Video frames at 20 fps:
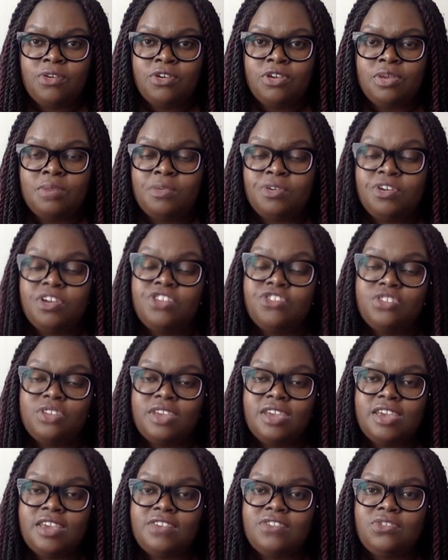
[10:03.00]
your immigration
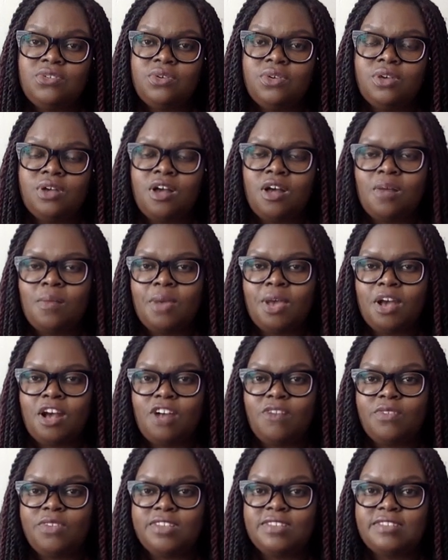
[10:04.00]
case, you can call my
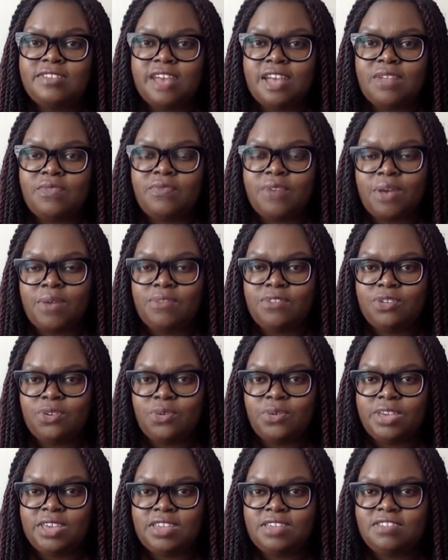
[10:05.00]
office at
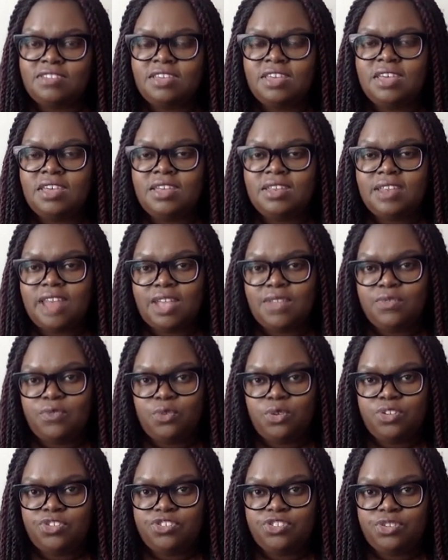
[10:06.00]

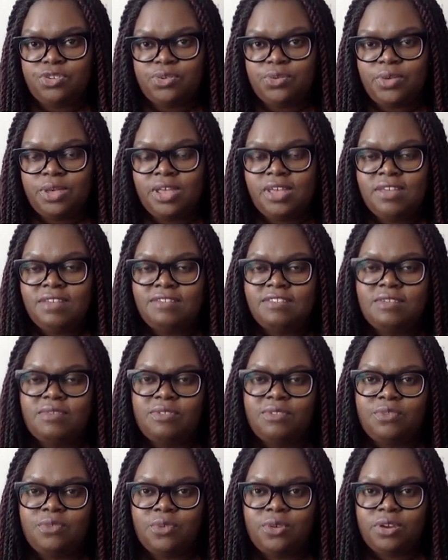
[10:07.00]

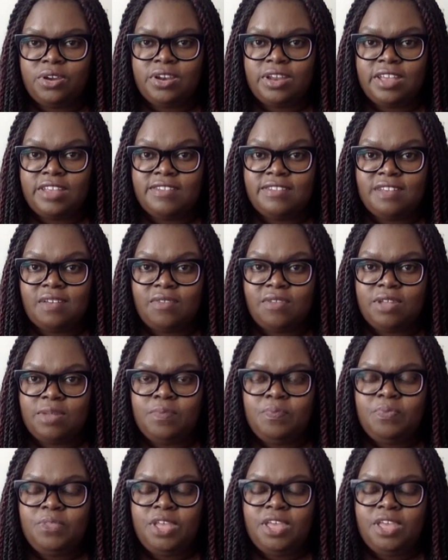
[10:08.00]
508-942-7497.